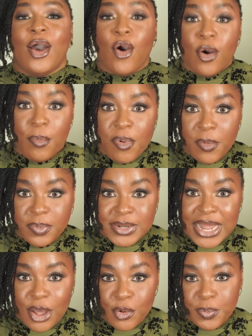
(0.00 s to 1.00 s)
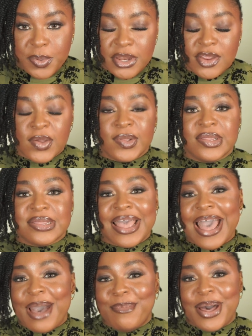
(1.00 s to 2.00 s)
unpopular opinions
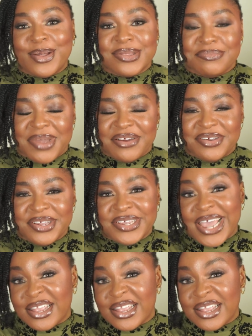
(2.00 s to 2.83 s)
about marriage.